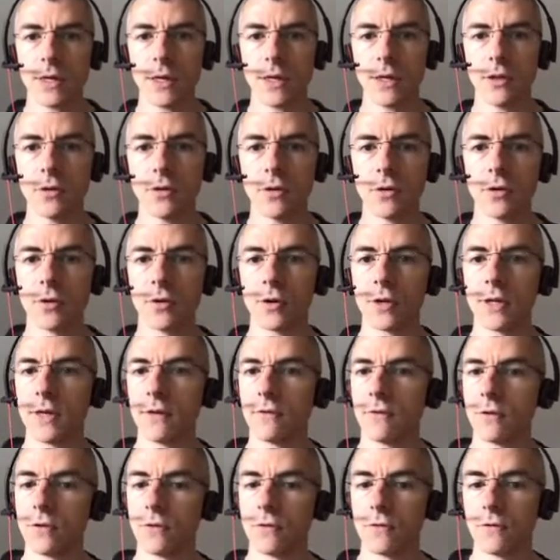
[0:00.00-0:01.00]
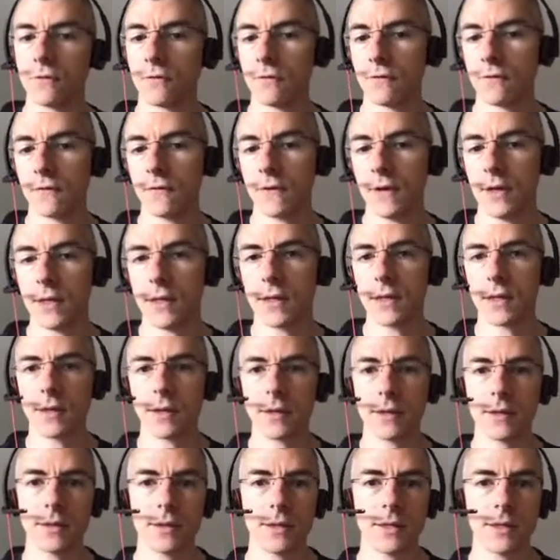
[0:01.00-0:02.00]
in a given field,
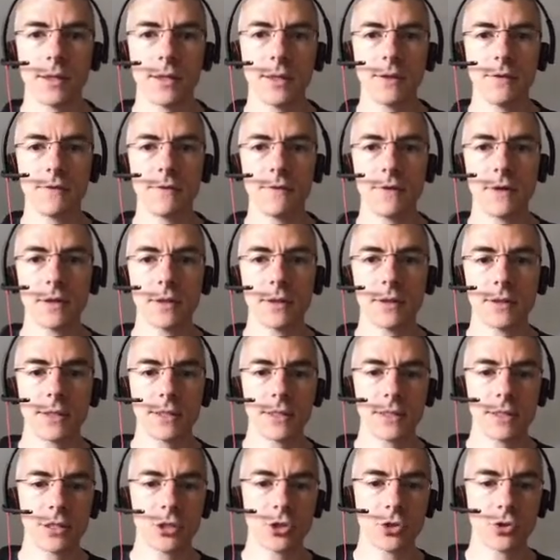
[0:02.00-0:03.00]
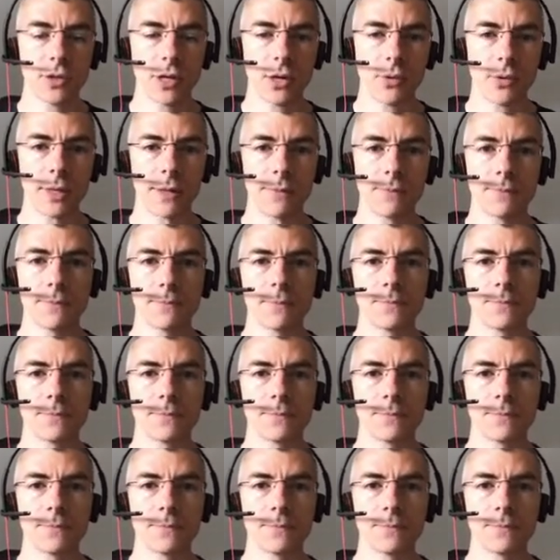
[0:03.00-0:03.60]
field dictionary.